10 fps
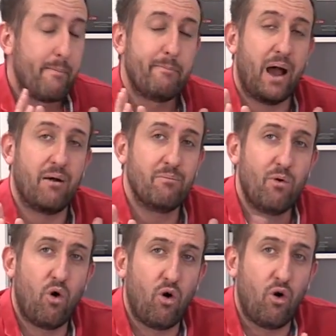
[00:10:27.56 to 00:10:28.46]
But
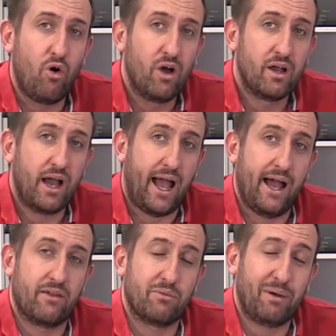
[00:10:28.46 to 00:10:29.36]
more,
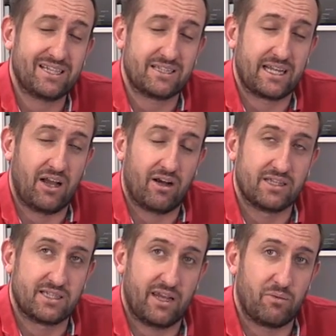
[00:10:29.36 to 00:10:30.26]
the best thing that I can
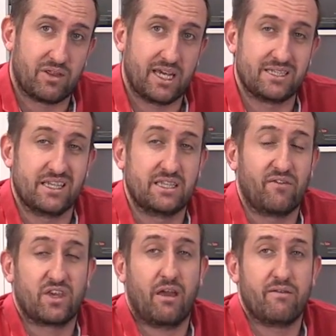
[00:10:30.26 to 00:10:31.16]
say with this is if
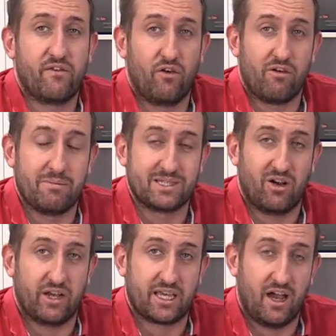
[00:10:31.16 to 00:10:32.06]
you're going for
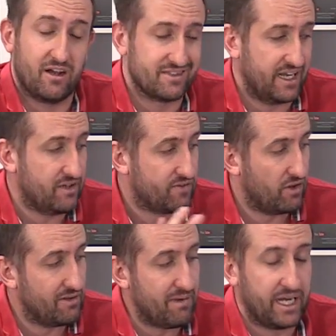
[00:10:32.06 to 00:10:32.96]
MSI cards and you've
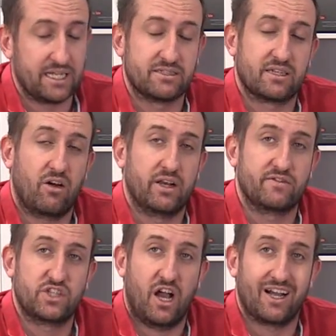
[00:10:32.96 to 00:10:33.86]
got the money to kind
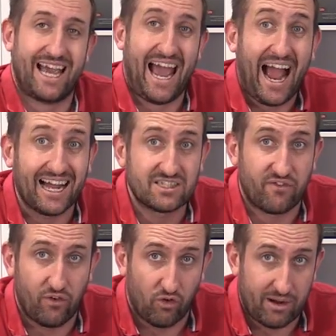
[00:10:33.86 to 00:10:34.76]
of chuck at
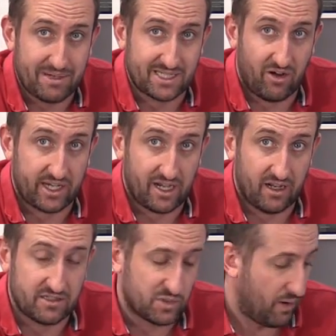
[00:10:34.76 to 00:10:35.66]
four MSI
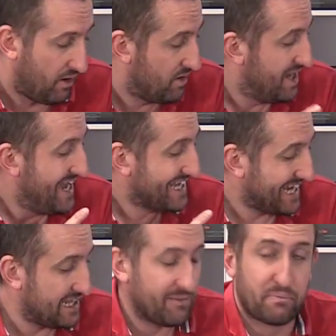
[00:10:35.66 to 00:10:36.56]
cards as well,
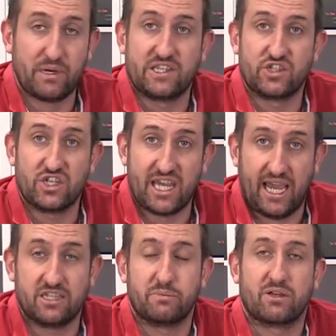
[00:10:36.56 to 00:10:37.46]
get the bridge,
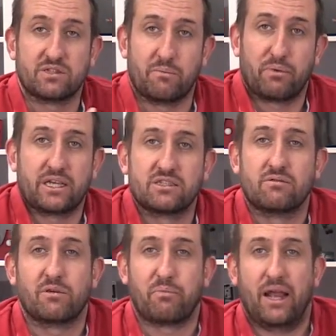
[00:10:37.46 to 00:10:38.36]
yes, because it brings all
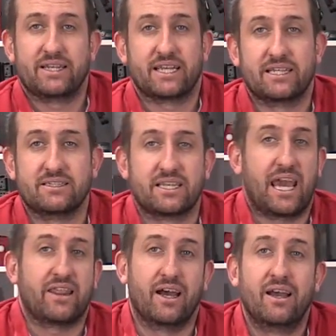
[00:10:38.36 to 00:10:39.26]
the branding in
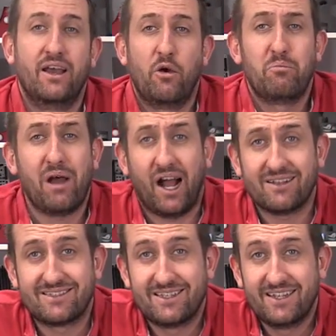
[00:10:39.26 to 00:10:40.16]
together.
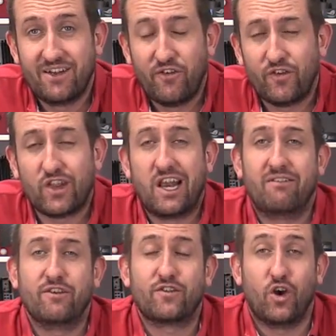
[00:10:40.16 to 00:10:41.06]
But for the
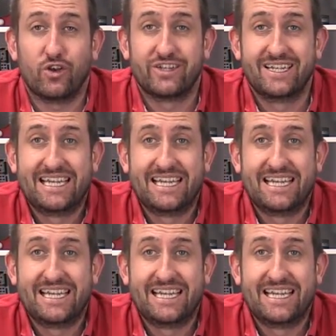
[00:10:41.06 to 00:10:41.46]
love of God,